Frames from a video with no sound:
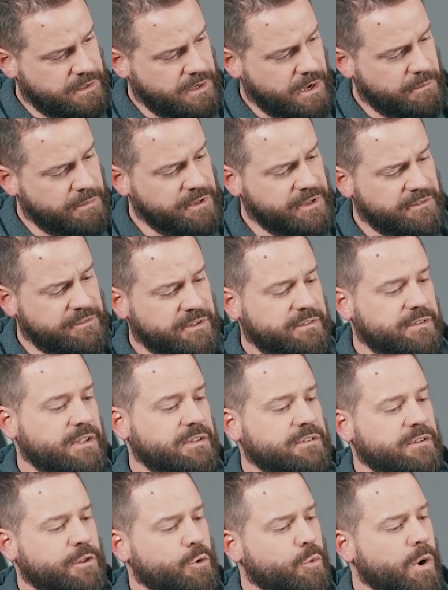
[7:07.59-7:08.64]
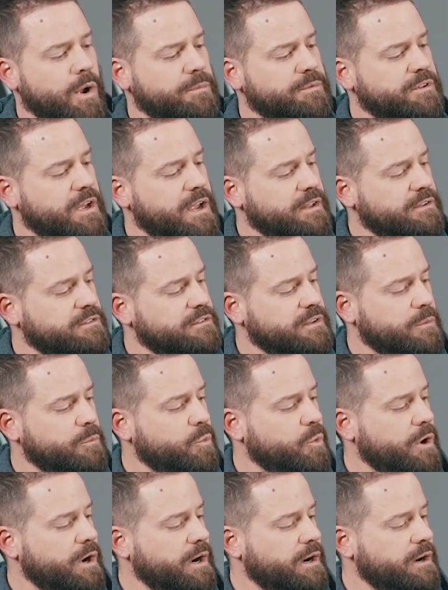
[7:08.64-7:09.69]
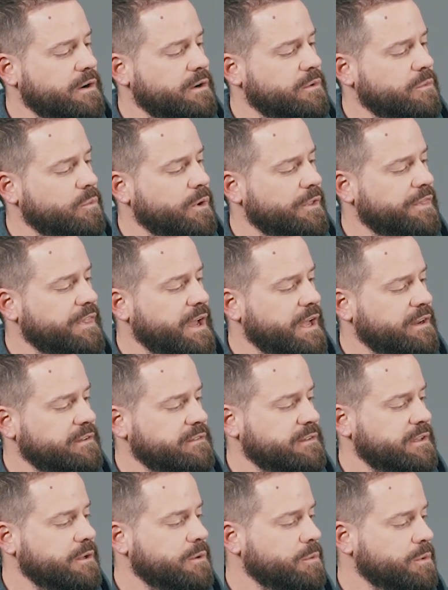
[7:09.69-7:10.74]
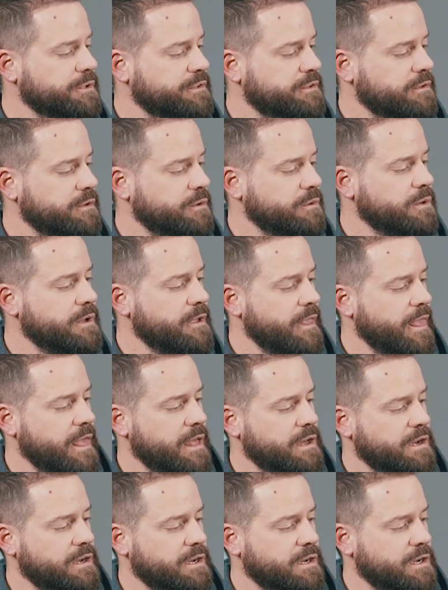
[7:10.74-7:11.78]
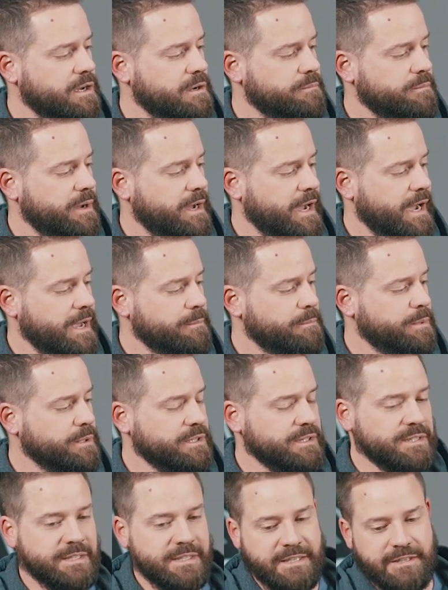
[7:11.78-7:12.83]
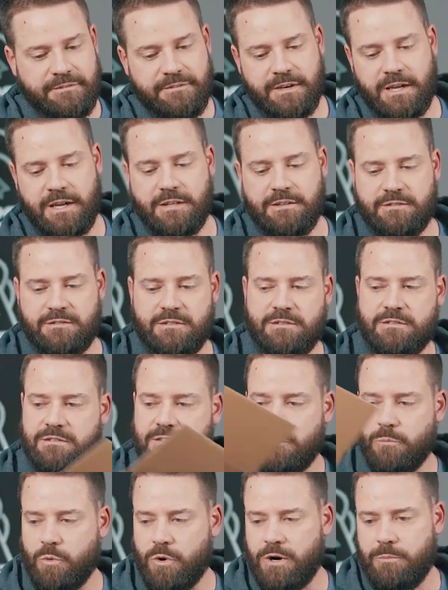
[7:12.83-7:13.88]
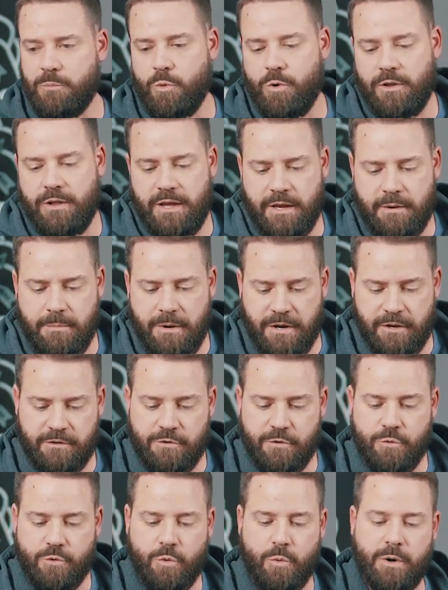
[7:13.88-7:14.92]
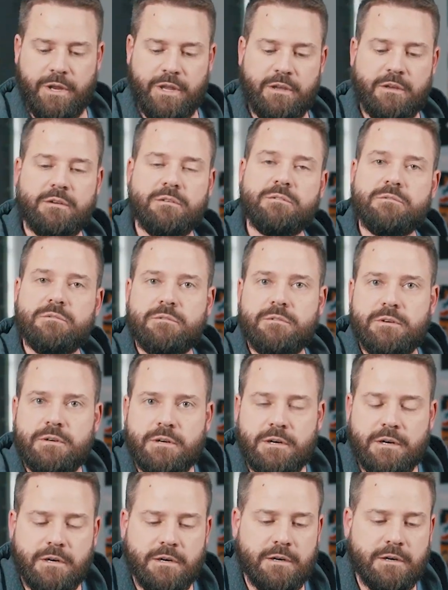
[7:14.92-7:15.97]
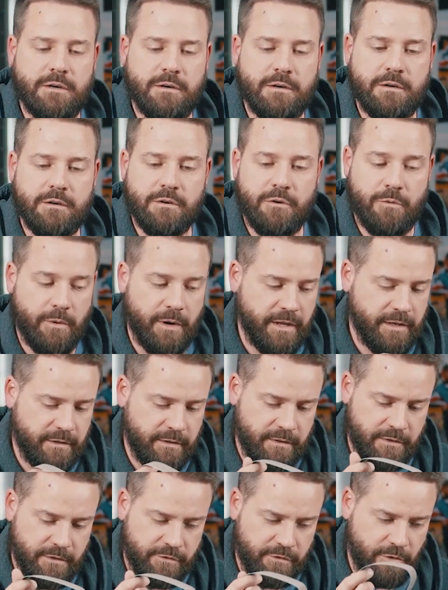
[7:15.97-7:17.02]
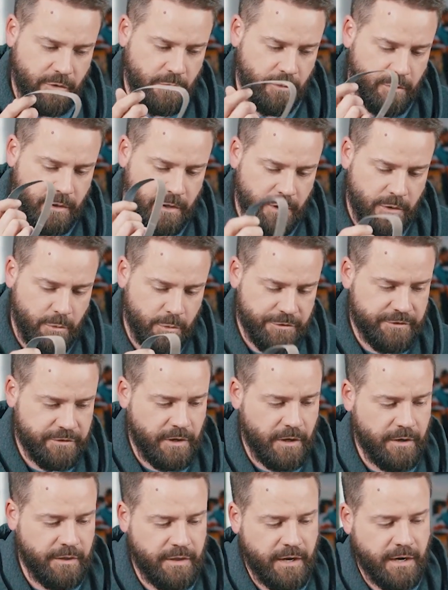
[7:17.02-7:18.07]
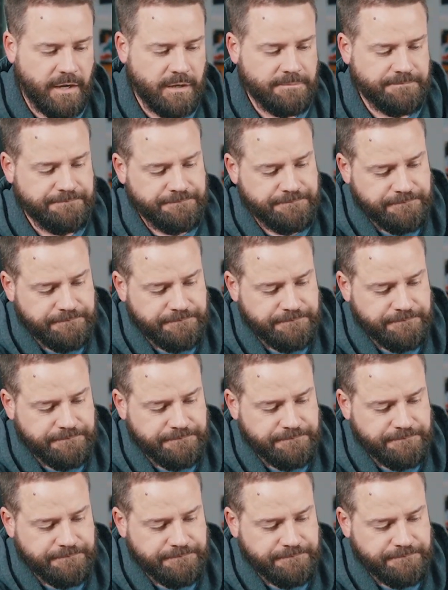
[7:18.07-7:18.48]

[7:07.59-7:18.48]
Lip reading: I believe it says on their website somewhere what that is equal to. I believe it's somewhere more like about a 220 grit. So we'll start there.